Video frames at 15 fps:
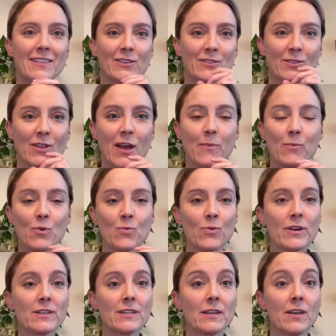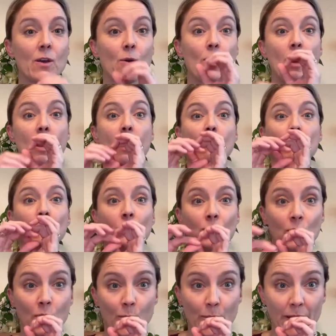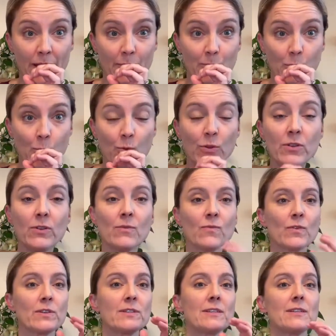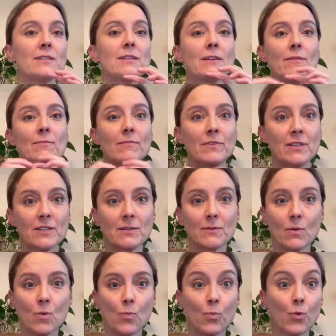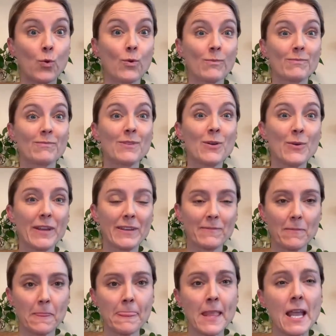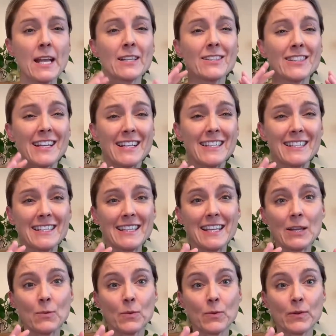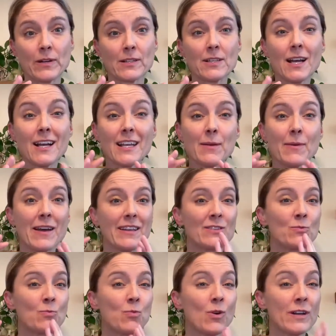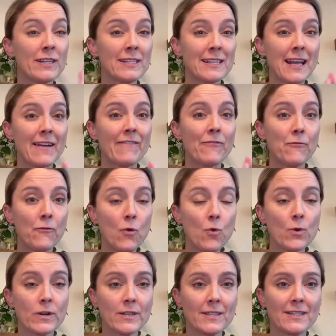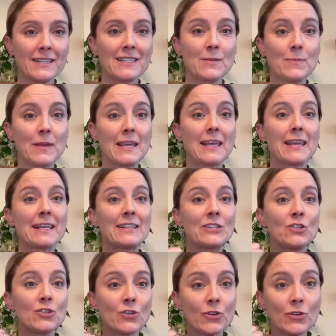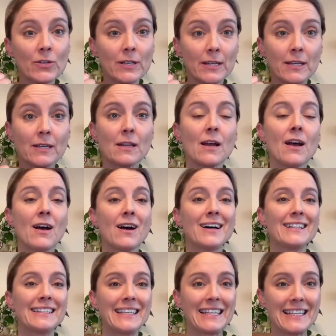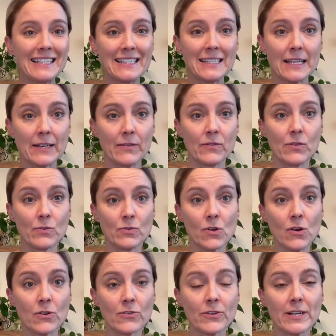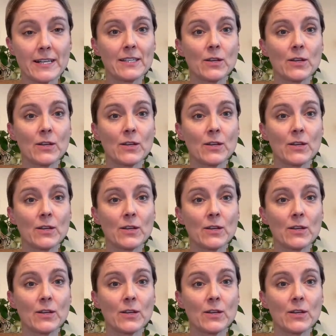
There's a lot more work to go blowing up a balloon versus just blowing. So that's the thing we want to talk about is what is that force that's being exerted on the inside of those arteries.